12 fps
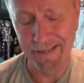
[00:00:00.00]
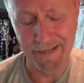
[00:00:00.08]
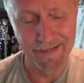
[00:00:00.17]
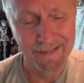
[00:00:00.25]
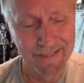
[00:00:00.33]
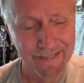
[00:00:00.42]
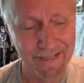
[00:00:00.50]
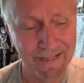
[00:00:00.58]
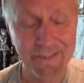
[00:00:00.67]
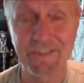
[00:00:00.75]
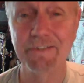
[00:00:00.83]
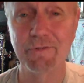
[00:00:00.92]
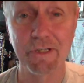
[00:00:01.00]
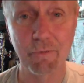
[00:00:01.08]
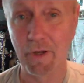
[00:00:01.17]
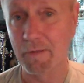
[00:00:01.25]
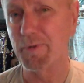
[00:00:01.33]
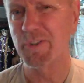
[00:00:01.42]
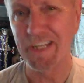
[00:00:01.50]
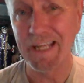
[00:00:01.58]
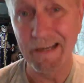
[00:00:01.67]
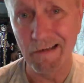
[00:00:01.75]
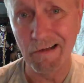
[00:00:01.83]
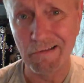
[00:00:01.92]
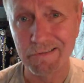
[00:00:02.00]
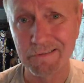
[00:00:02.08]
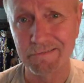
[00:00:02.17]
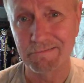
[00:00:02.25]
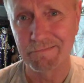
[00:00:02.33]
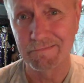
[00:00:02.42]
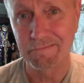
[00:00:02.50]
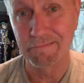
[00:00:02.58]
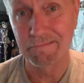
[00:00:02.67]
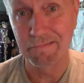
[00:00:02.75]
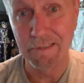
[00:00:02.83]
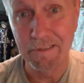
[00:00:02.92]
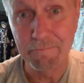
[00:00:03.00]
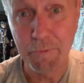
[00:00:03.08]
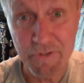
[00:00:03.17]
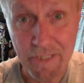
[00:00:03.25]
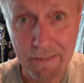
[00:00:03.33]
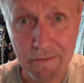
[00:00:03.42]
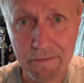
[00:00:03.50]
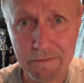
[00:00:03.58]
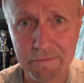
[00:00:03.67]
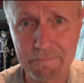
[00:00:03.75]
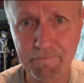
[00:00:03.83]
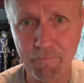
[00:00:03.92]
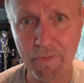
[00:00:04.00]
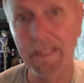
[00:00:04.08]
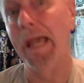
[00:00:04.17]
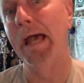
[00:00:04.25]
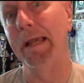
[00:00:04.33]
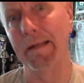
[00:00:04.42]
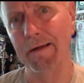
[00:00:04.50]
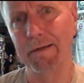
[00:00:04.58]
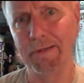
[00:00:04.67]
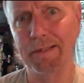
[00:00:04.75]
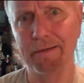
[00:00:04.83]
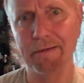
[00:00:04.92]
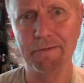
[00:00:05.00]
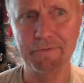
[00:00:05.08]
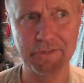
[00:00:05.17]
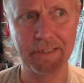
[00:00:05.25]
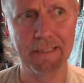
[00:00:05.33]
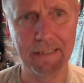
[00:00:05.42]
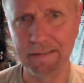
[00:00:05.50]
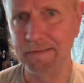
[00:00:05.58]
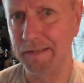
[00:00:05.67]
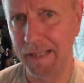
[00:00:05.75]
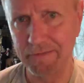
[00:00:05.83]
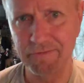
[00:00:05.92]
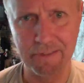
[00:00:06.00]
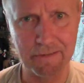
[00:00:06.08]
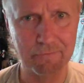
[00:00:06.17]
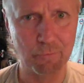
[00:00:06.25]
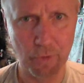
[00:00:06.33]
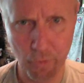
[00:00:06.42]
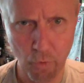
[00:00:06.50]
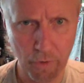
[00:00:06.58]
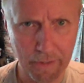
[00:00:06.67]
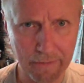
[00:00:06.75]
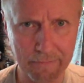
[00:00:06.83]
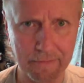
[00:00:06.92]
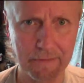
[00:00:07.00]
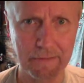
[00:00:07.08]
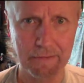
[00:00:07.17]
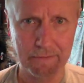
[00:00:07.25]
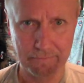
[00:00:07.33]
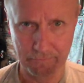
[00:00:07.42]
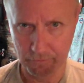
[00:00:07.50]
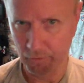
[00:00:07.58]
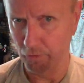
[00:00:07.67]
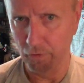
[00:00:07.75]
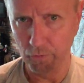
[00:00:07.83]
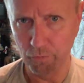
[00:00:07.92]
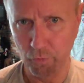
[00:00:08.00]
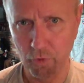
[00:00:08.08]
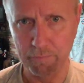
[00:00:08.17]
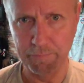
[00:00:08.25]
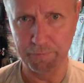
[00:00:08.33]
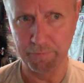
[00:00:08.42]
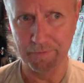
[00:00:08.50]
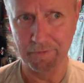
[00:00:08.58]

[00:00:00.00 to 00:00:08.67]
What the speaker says: Yeah, she's one of the Pussycat Dolls. Pussycat Dolls? Yeah, I know. I mean, they're a singing, dancing, recording girl group,